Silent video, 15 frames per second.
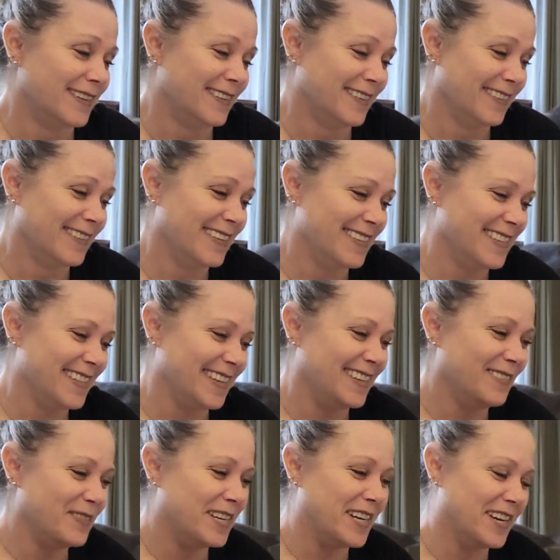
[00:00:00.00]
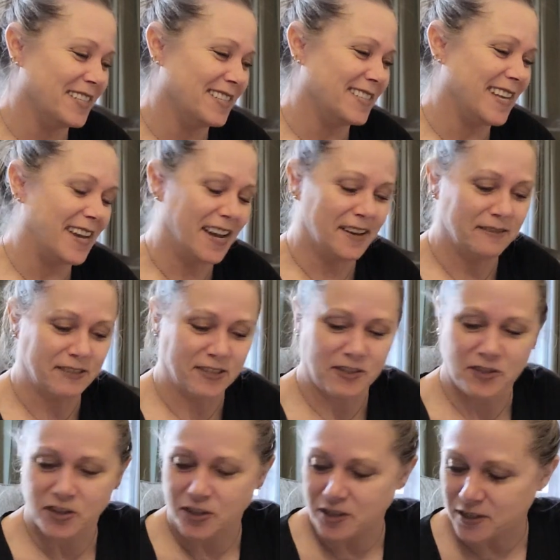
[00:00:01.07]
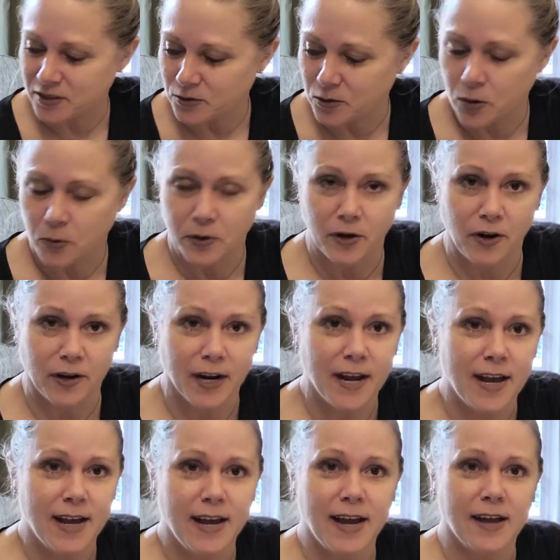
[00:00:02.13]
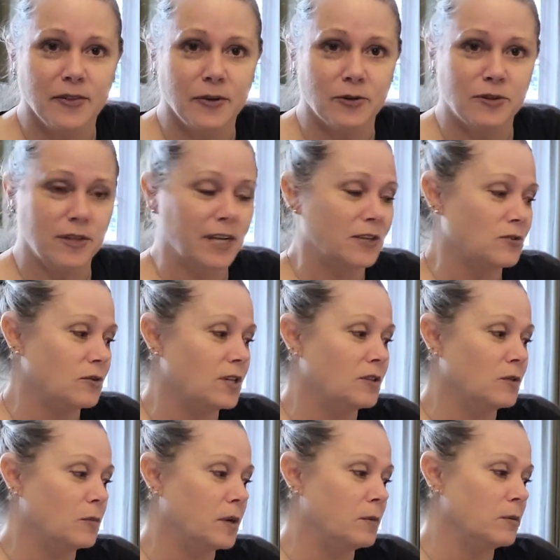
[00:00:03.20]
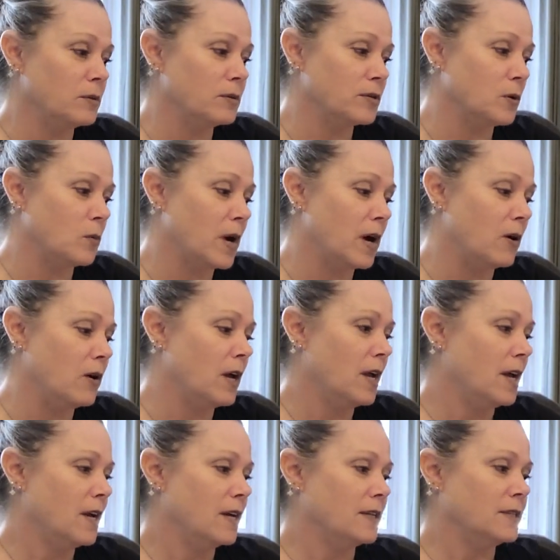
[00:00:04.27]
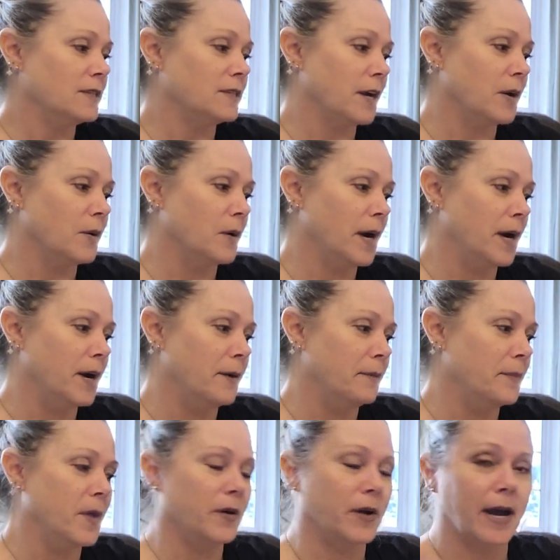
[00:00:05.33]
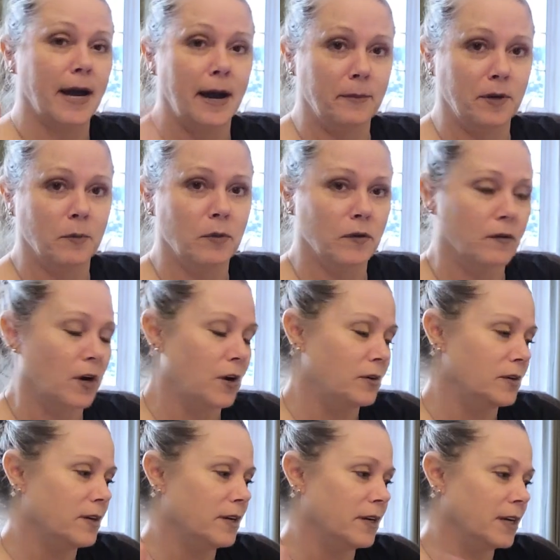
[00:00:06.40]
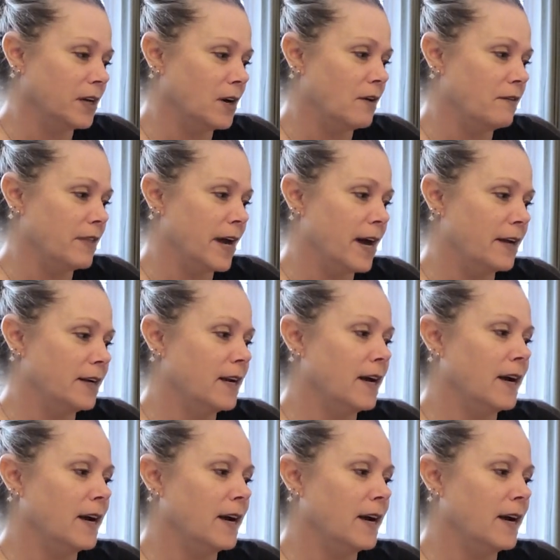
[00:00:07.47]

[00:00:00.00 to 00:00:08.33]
I think because they have such a good deal going on and they treat their people so well. So, okay, I'm going to move on and get off that.